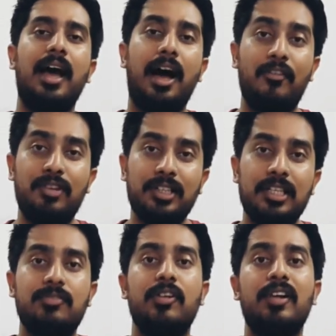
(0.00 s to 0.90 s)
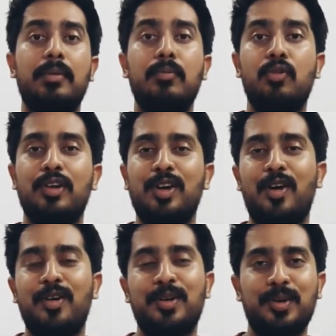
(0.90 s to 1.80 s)
After this we will be moving
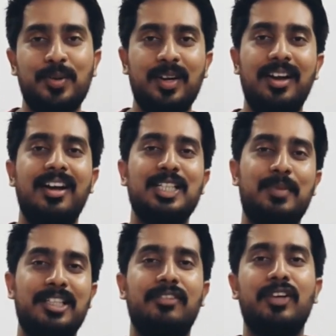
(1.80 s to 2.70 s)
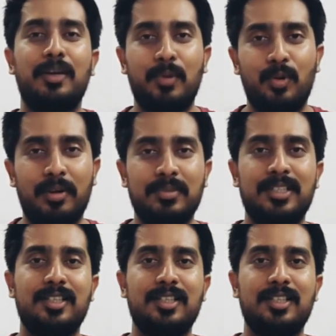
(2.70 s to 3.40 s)
on to specific poems.